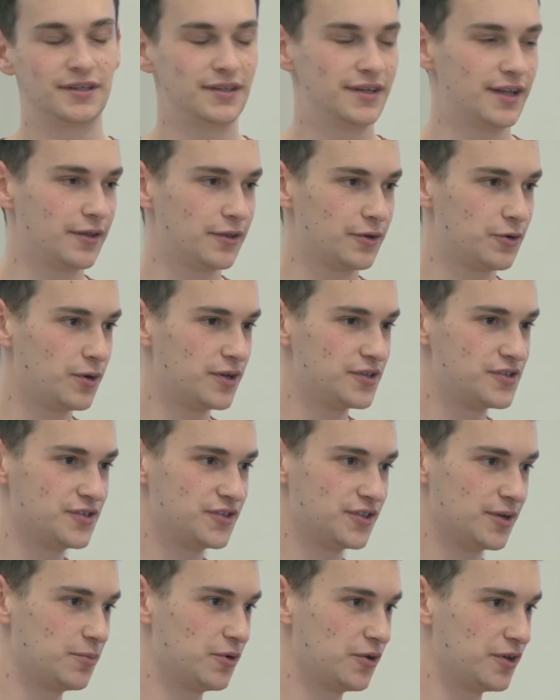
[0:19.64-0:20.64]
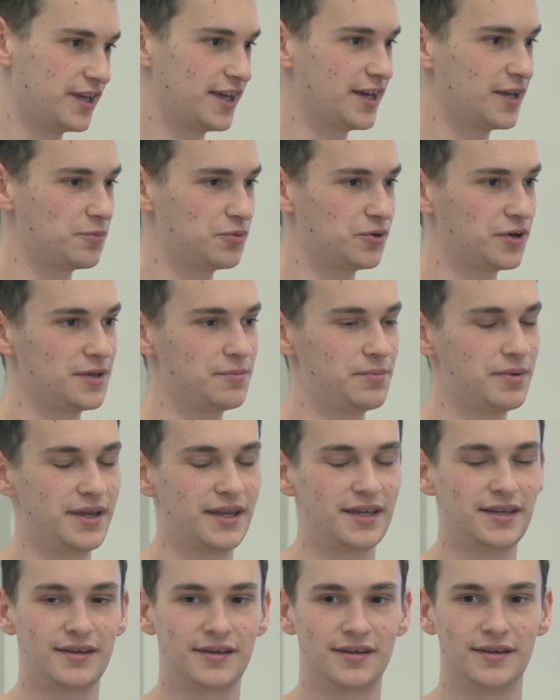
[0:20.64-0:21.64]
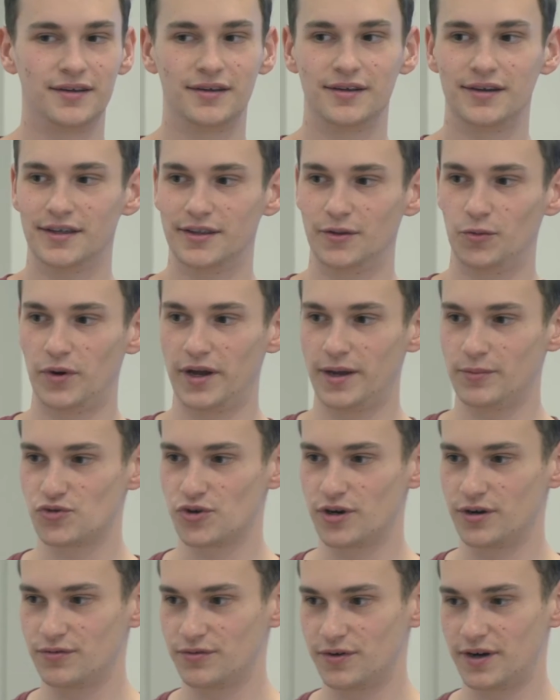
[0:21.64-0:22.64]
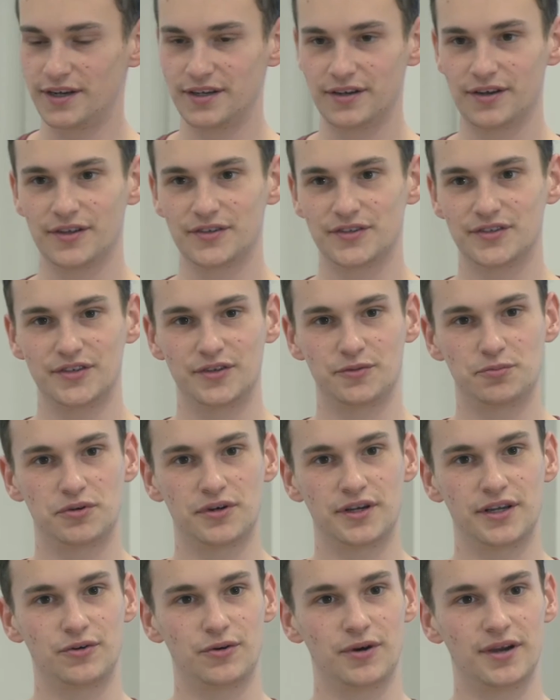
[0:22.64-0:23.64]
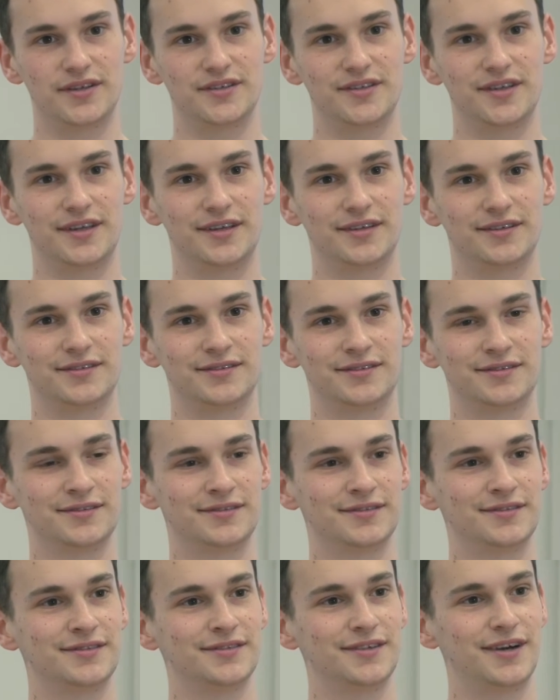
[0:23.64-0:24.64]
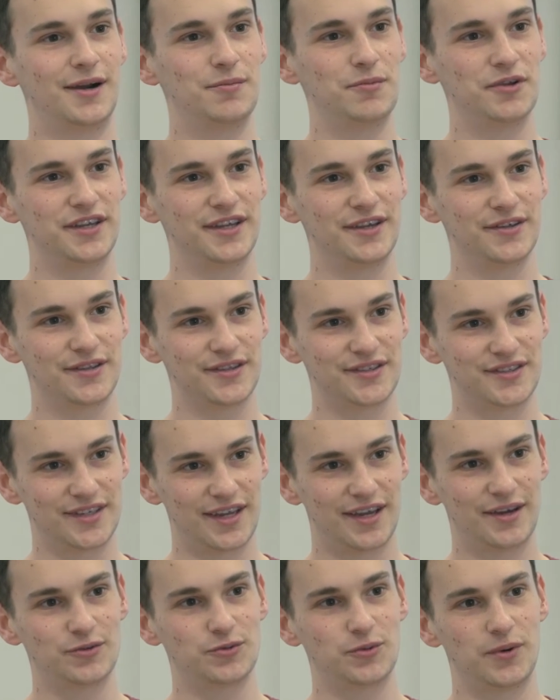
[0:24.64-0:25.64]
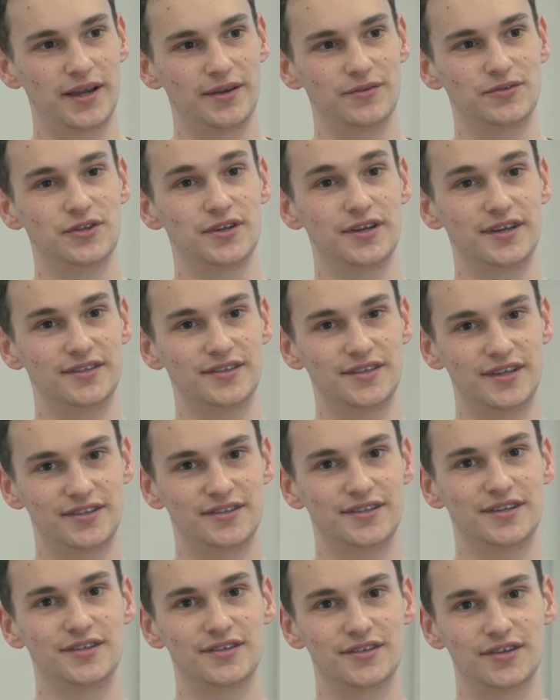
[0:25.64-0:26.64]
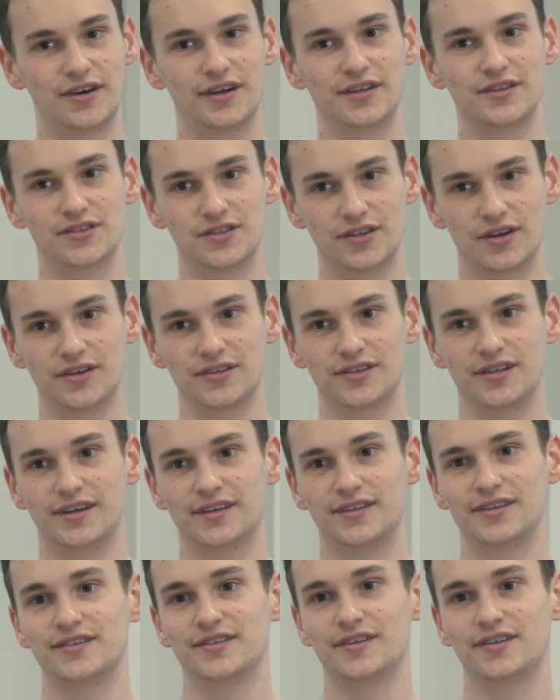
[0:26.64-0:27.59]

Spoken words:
Now, the questions I'm looking at are pretty big, and the way I'm trying to find answers is pretty crazy. I'm looking at the sound waves that exist inside stars like the